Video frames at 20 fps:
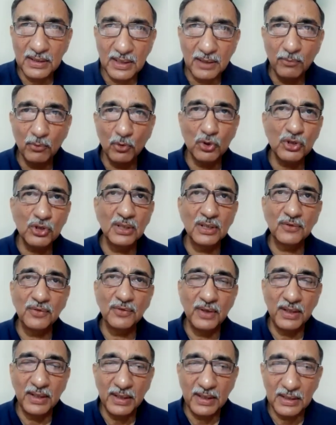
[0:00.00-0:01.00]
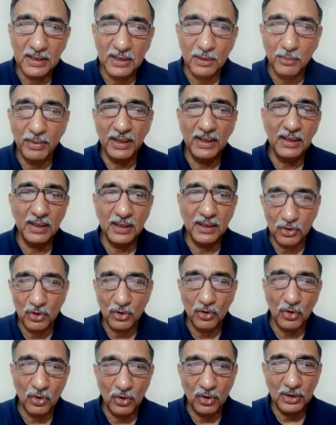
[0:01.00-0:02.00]
the emotional feeding, the
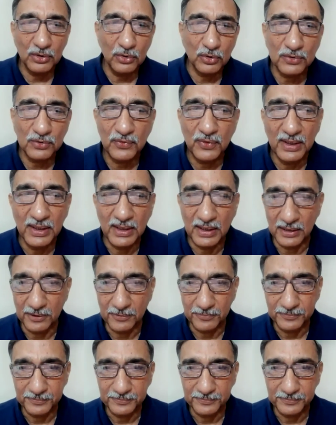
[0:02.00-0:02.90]
mental, all those feeding.